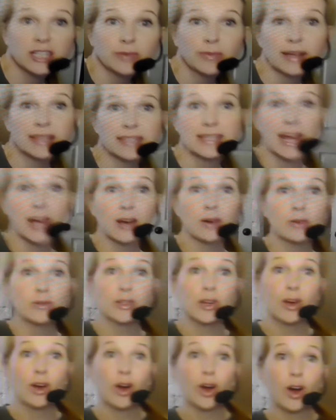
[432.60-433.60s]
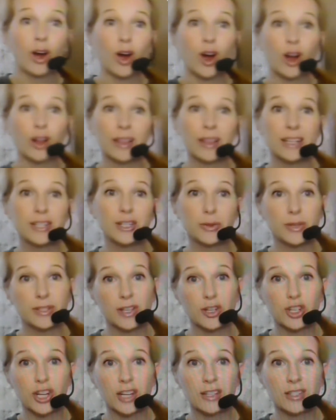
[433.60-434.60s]
to my sound, all I do is
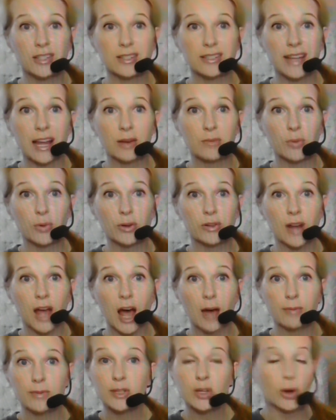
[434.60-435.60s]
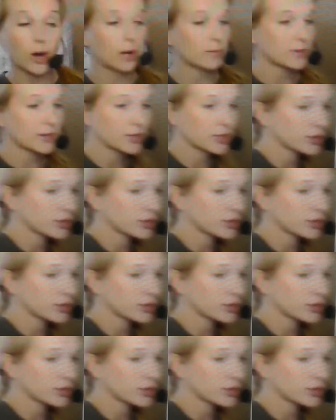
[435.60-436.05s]
adjust the soundboard knob. So I'm just